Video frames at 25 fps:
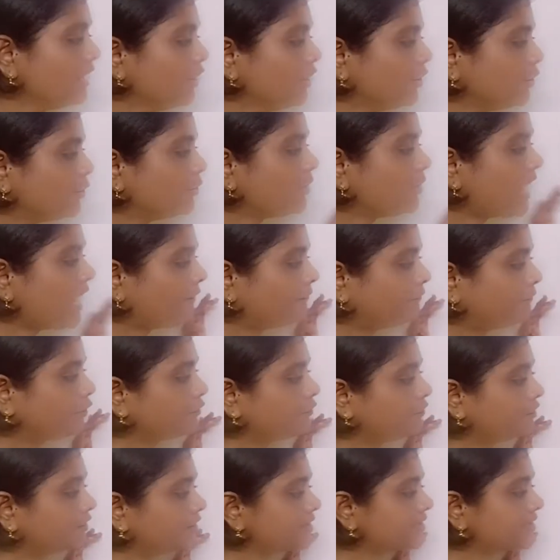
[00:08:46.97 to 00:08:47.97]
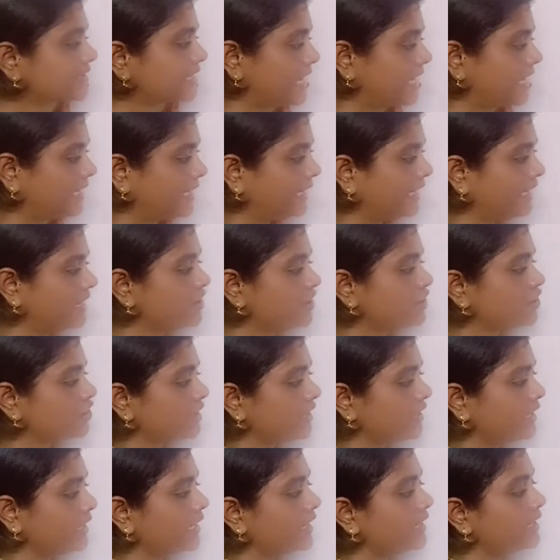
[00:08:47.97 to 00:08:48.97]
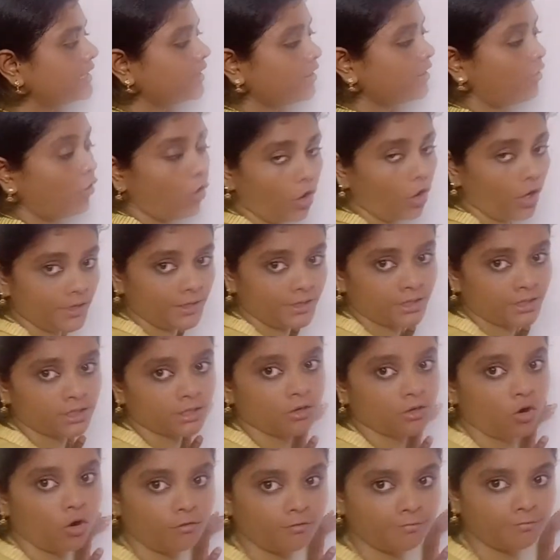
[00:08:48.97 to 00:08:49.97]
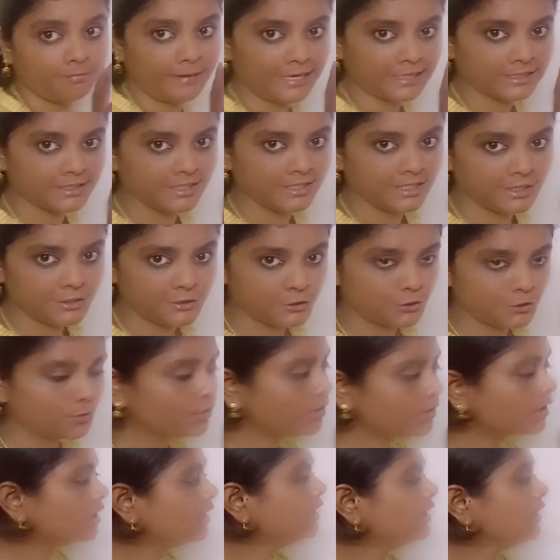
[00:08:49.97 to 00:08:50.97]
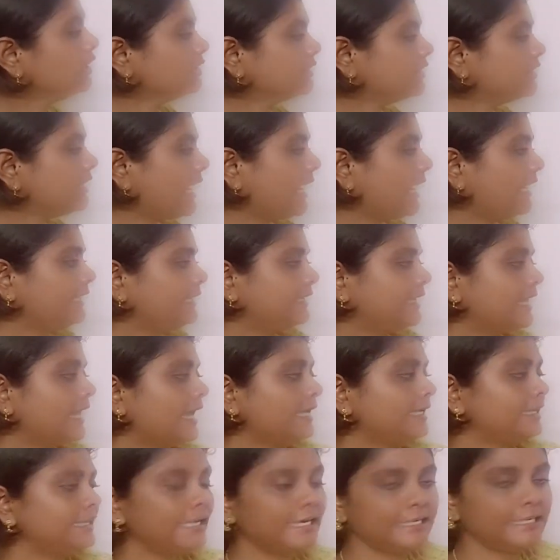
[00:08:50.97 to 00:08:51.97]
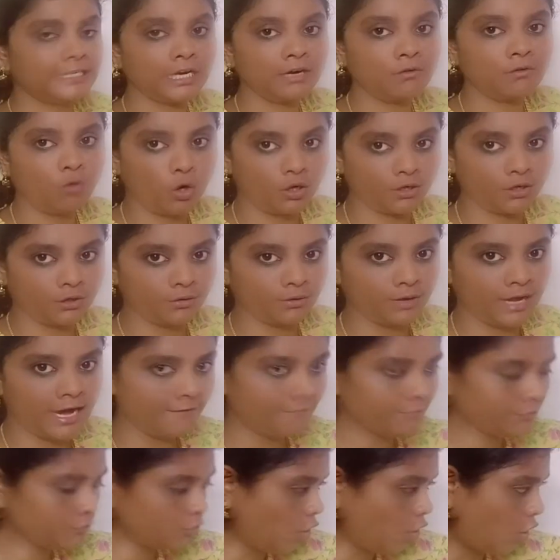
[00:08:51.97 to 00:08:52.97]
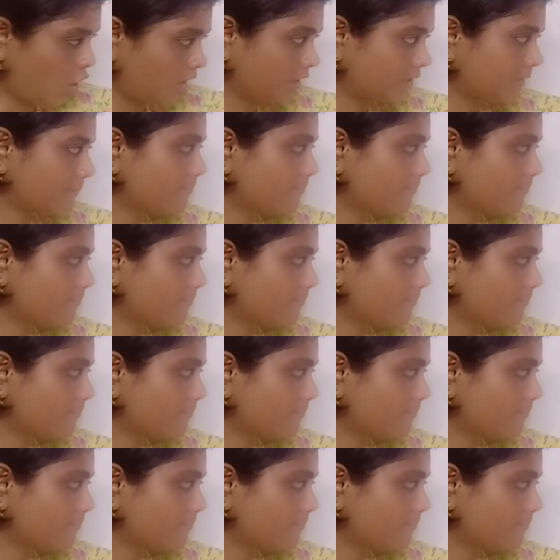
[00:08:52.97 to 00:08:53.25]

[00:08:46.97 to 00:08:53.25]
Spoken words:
you have to first arrange in an order of magnitude the entire data what you have got.